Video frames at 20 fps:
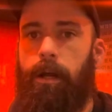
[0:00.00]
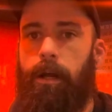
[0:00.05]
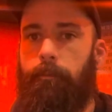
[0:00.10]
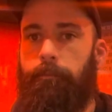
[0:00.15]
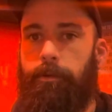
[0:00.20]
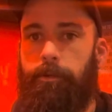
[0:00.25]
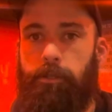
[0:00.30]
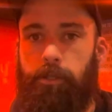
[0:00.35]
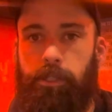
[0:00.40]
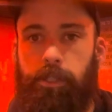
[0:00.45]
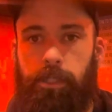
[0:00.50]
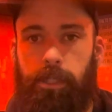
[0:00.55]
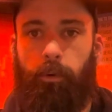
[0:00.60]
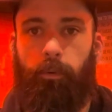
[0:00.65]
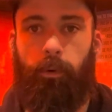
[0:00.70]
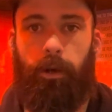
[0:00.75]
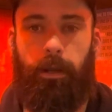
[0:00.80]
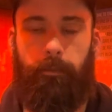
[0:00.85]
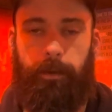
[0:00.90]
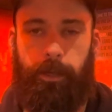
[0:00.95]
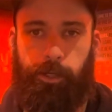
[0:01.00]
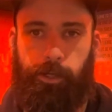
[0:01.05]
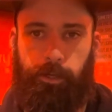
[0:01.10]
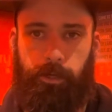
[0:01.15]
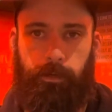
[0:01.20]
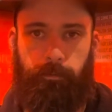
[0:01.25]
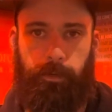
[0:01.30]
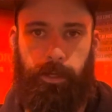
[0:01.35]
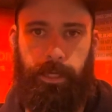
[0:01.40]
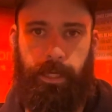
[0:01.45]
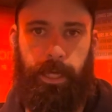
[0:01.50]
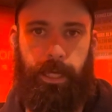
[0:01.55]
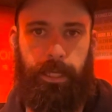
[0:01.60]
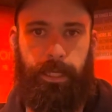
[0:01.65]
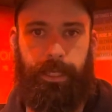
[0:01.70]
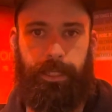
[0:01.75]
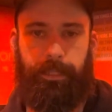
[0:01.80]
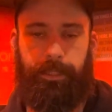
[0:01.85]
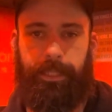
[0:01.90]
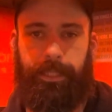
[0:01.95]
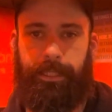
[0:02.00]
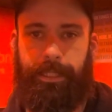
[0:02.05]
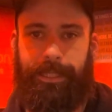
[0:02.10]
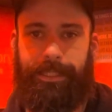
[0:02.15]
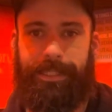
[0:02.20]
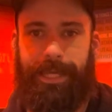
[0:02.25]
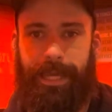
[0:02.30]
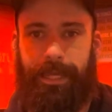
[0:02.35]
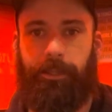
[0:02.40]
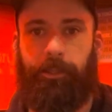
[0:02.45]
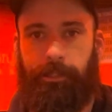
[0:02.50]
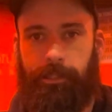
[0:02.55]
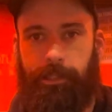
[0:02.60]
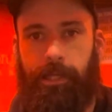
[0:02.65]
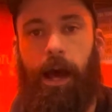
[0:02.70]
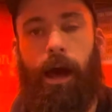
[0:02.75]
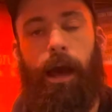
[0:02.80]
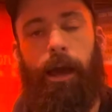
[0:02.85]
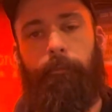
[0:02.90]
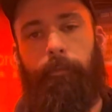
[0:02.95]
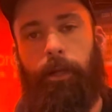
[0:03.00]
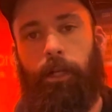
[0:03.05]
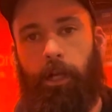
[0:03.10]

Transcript: but you still wanna make sure you're communicating that they take their time